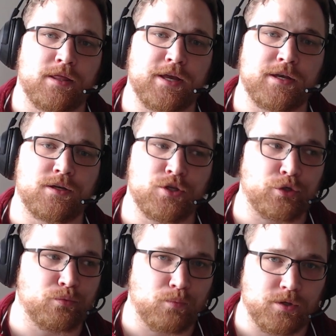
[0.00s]
Then
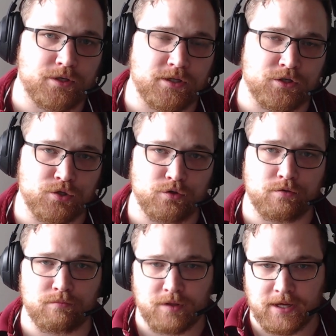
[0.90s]
you would
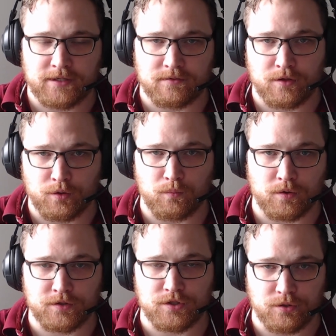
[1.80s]
assume that the
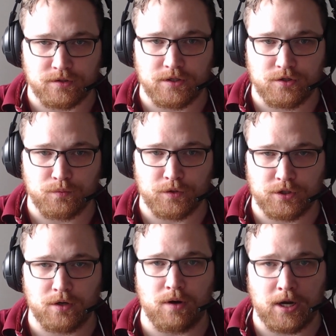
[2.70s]
word's usage would
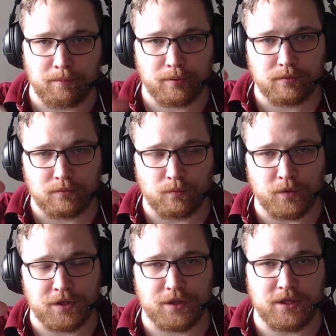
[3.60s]
go up
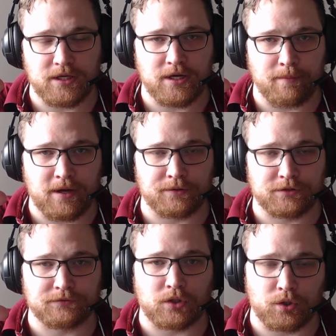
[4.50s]
with the
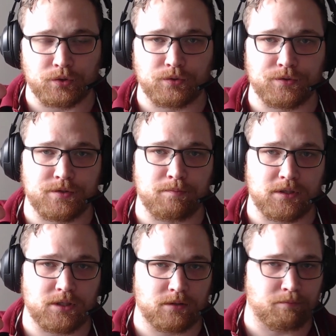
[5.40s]
amount of articles
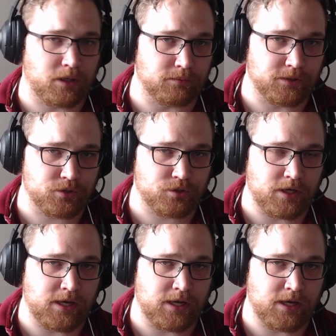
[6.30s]
being published,